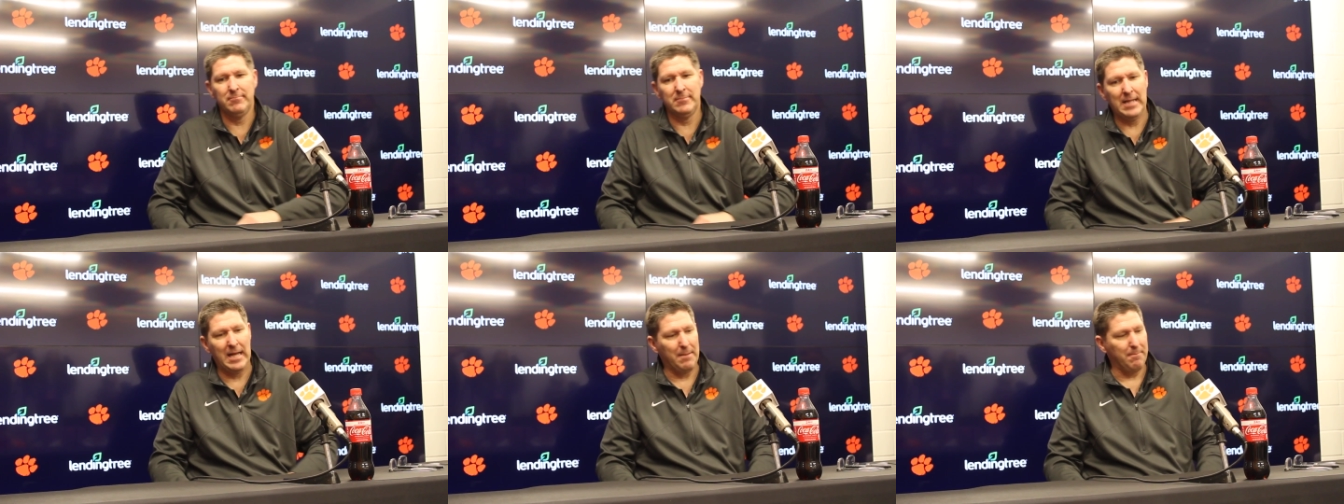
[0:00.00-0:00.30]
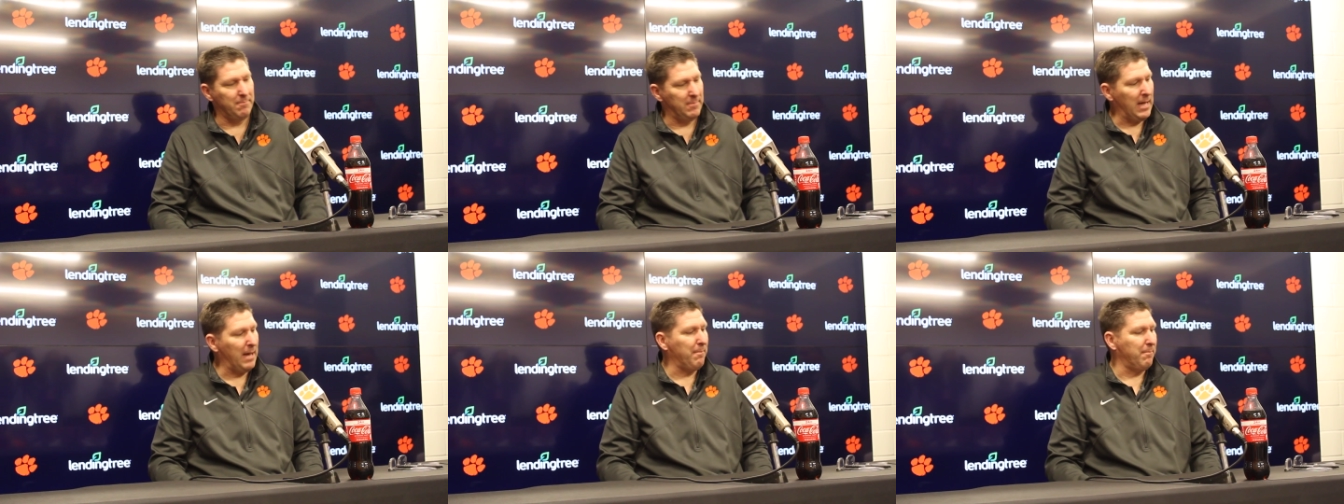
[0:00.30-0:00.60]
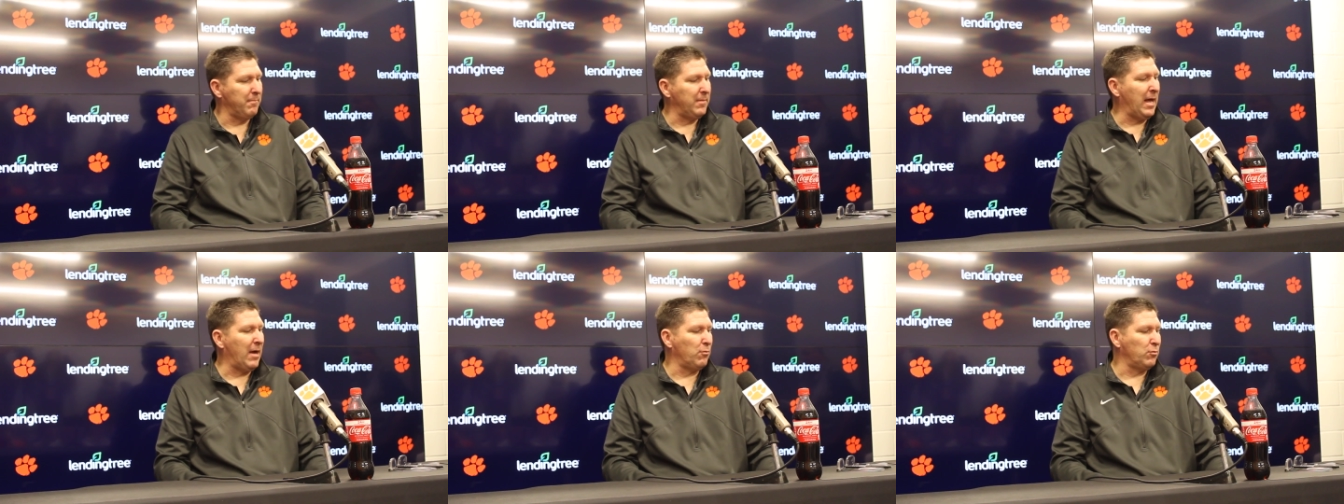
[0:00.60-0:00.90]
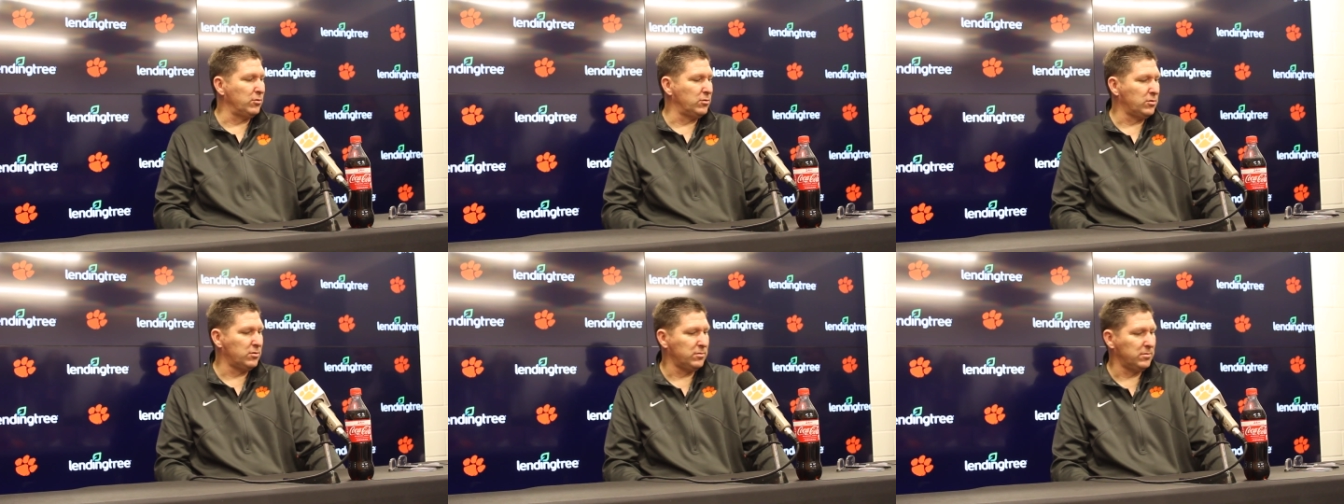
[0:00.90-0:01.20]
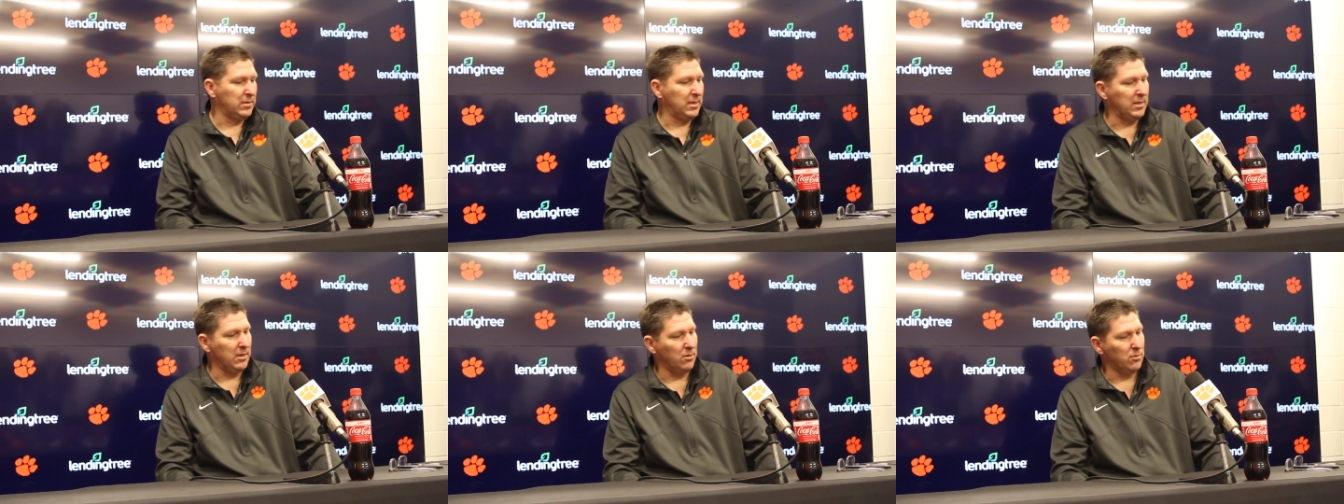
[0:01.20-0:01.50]
that. That that was
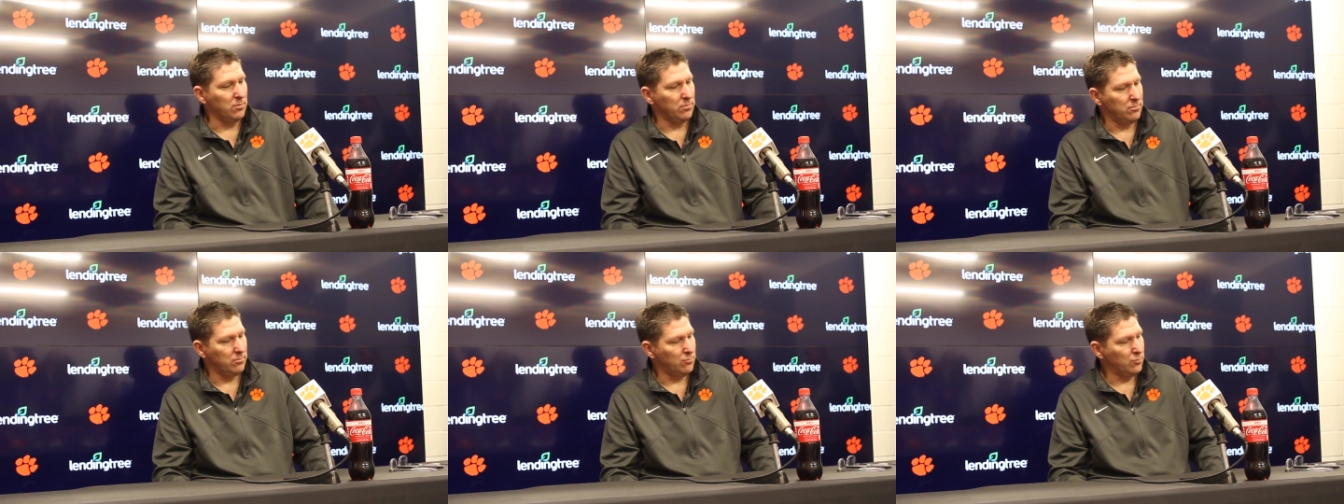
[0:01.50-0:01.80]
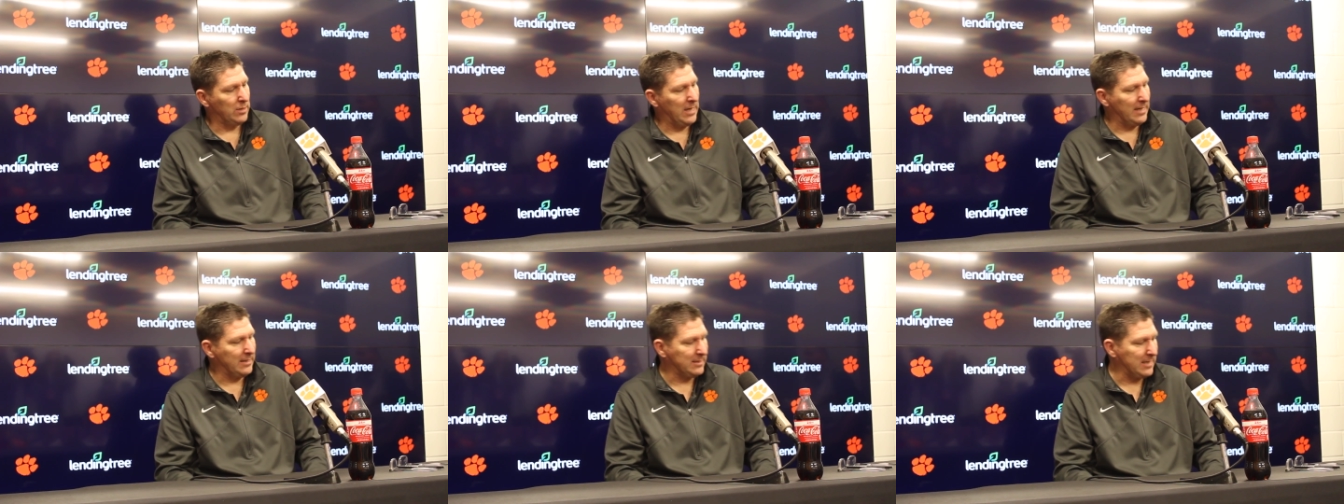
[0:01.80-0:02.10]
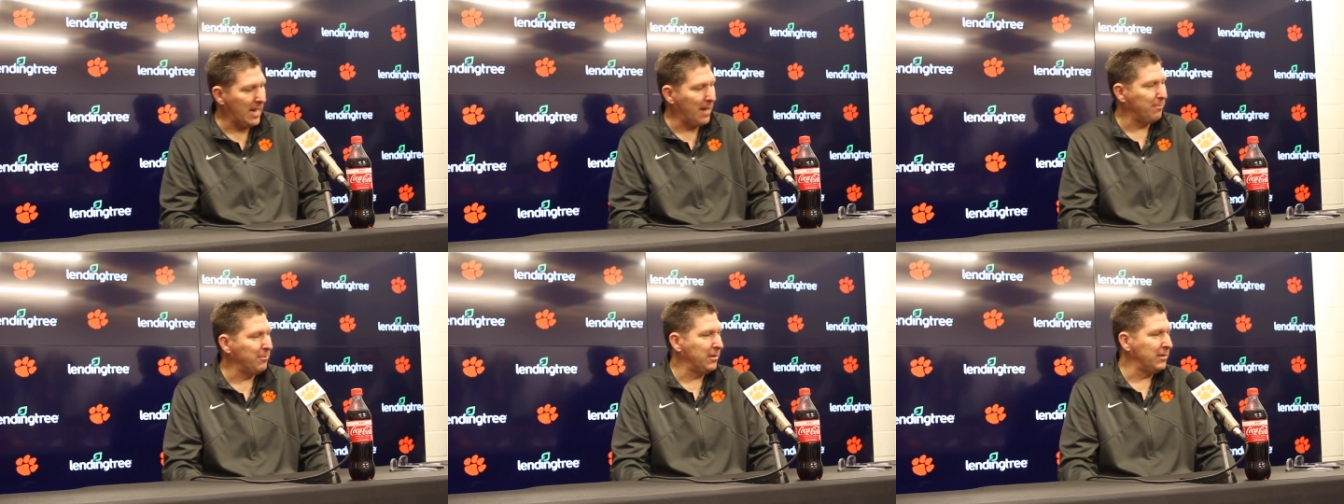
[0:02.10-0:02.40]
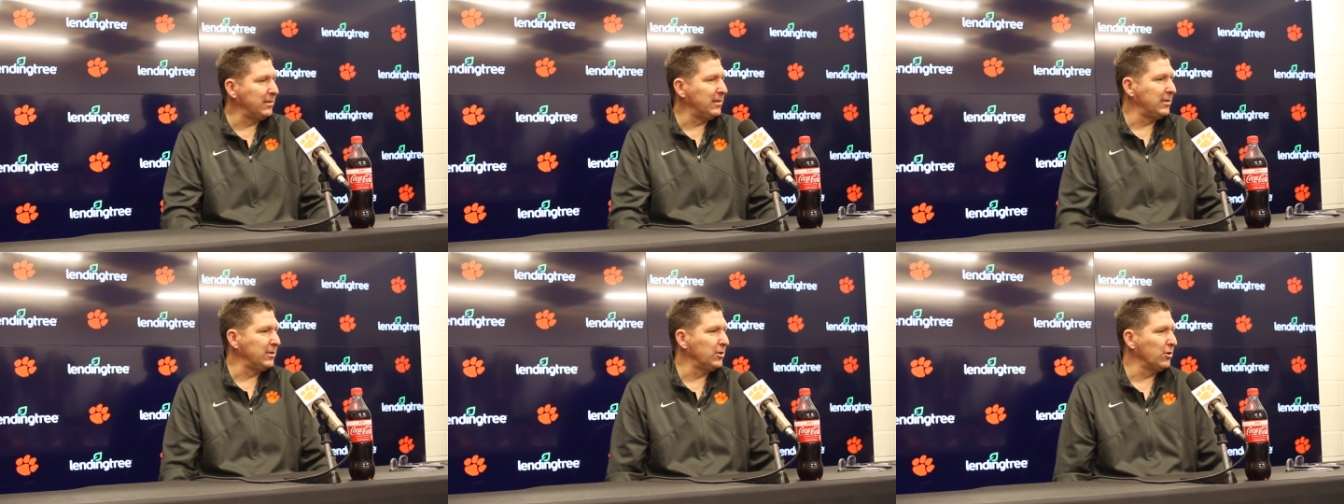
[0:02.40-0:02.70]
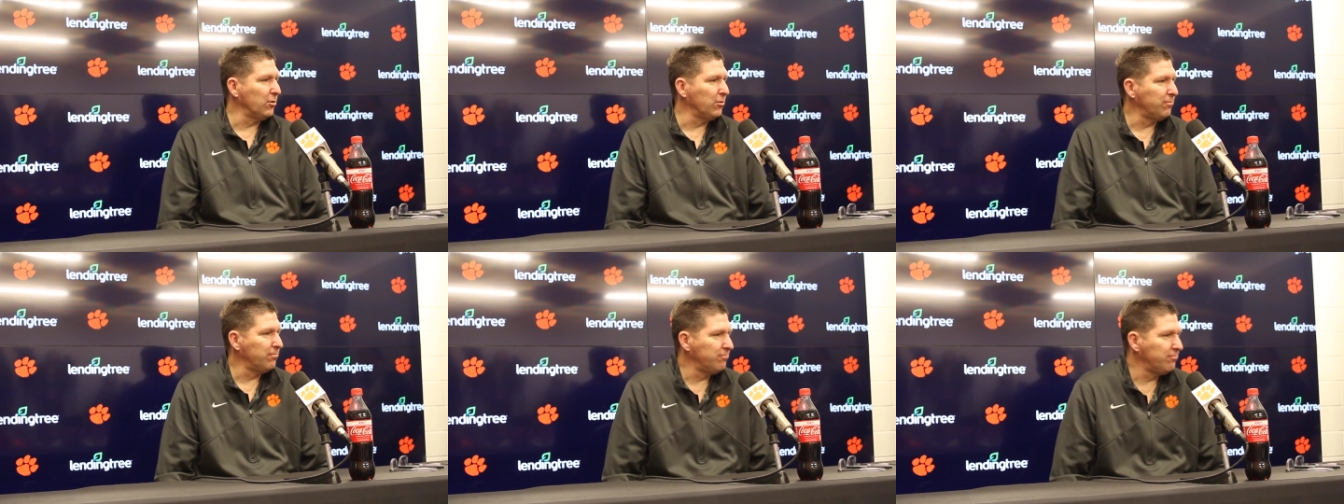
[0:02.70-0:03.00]
you know that's happened, and
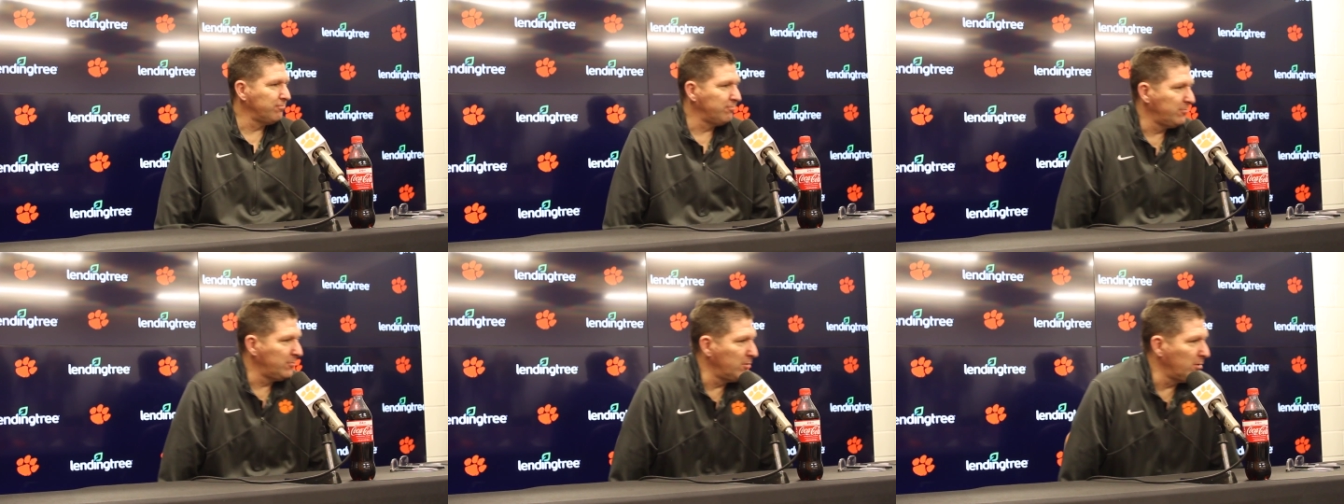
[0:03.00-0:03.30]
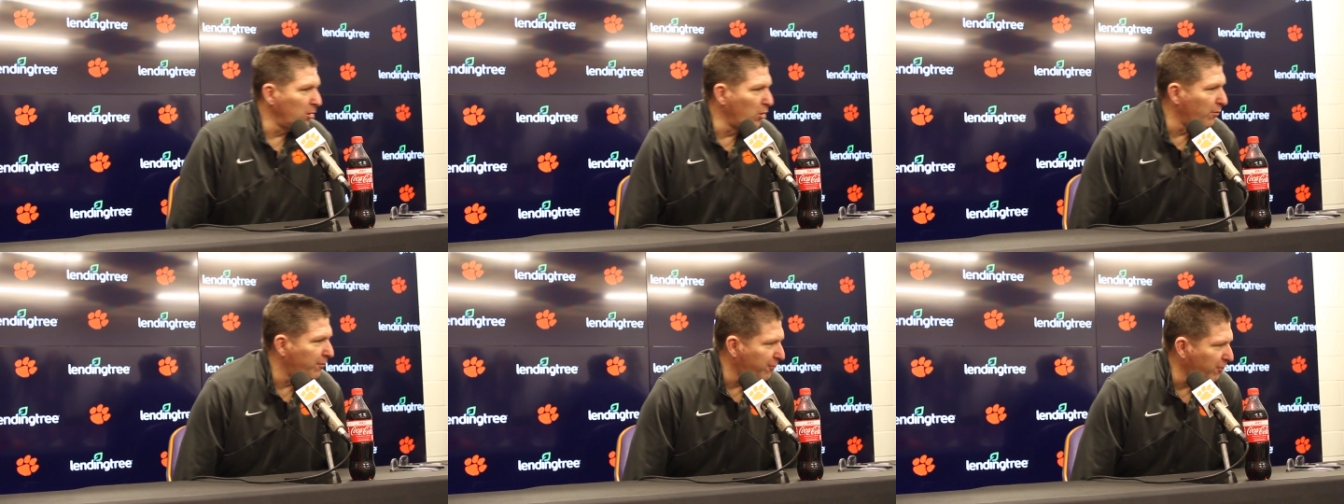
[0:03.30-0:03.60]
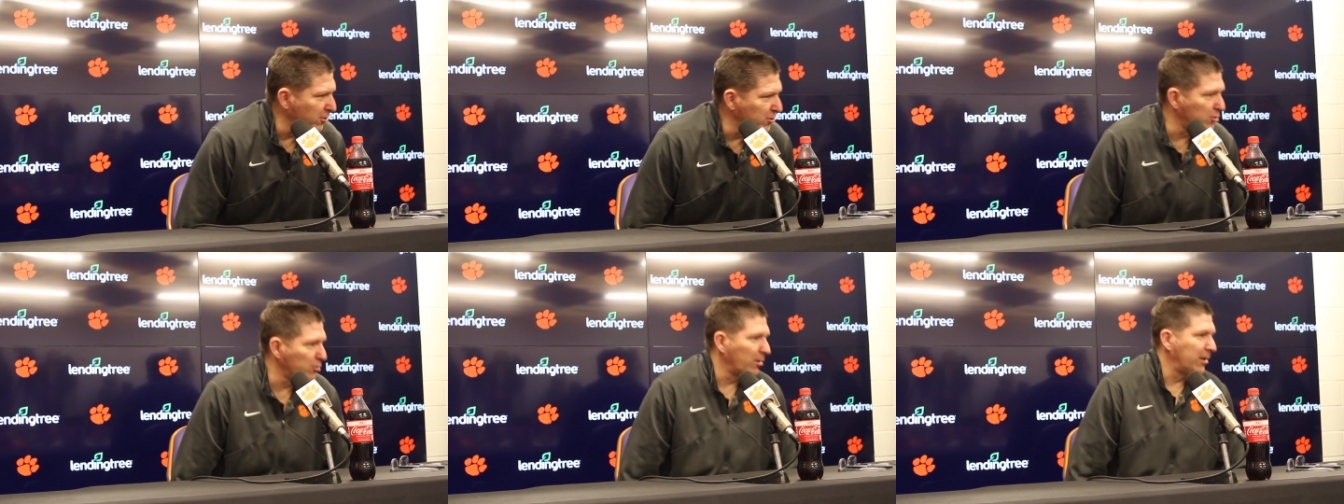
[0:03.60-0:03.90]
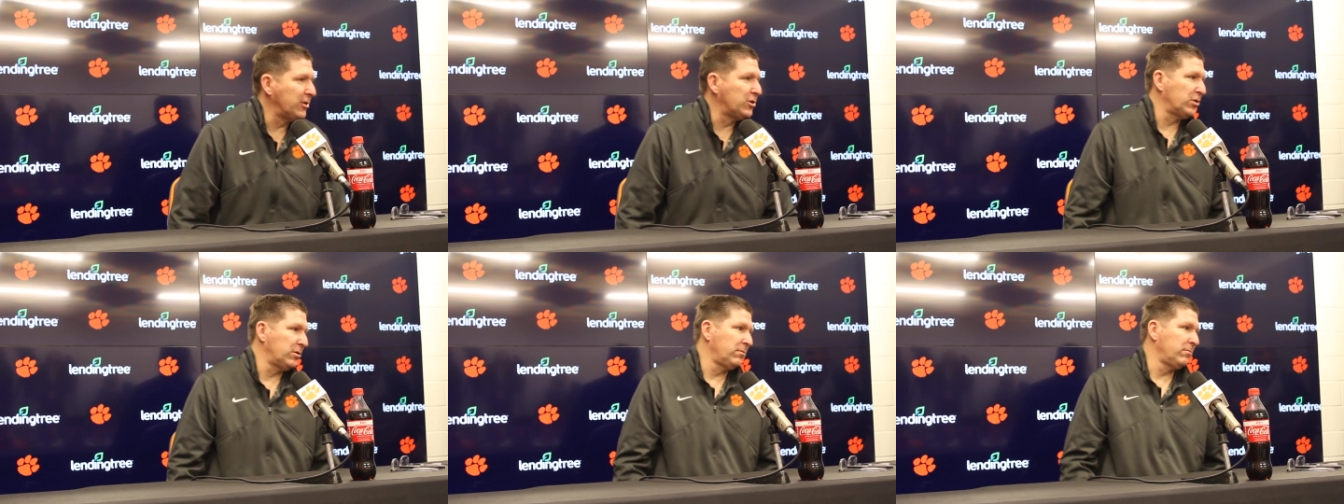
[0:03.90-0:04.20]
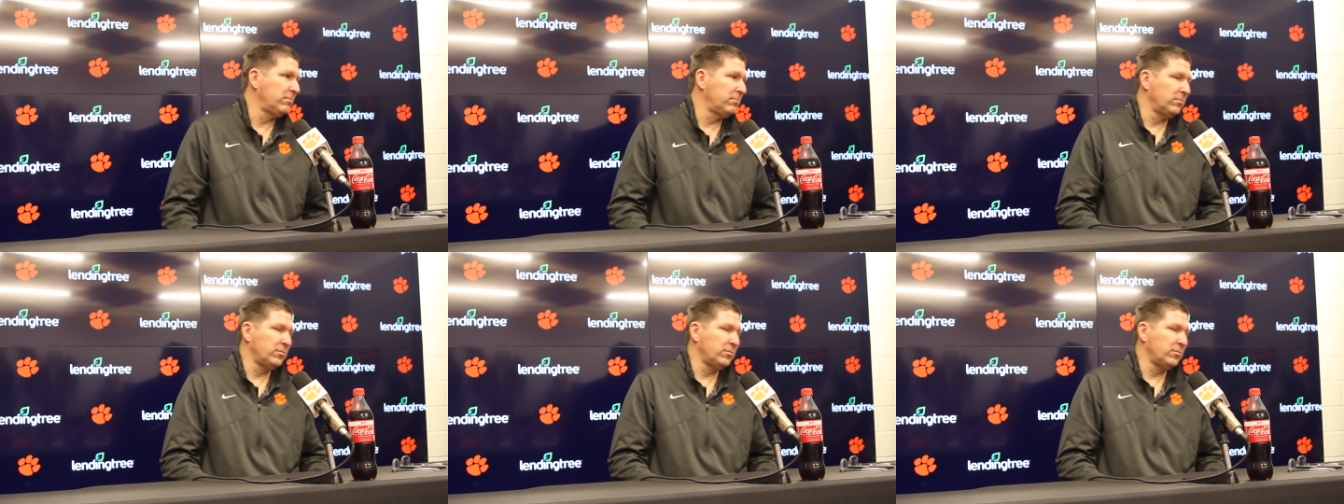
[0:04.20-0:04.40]
you're a little frustration.